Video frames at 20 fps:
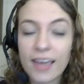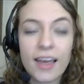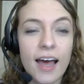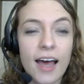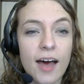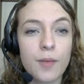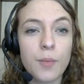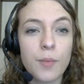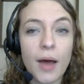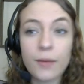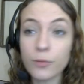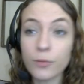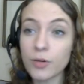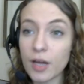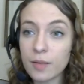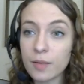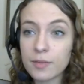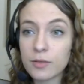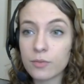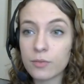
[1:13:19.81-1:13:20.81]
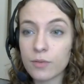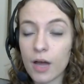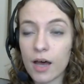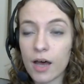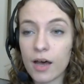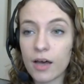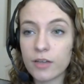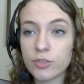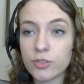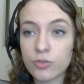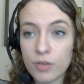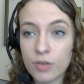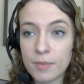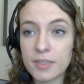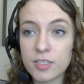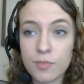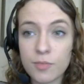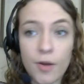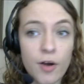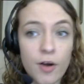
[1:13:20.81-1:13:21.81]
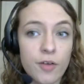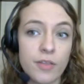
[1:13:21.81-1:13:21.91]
I will not be streaming tomorrow.